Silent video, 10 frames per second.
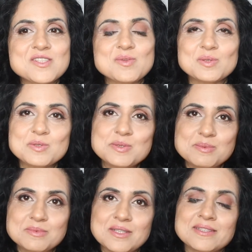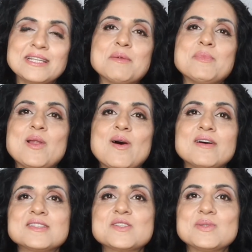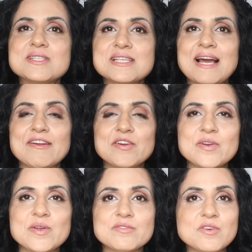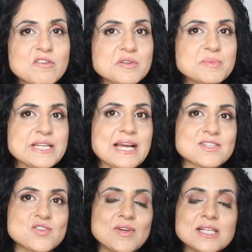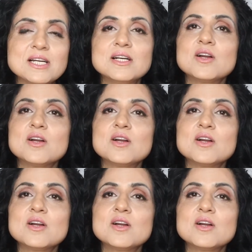So all those that belongs to this category of coffee bean extract.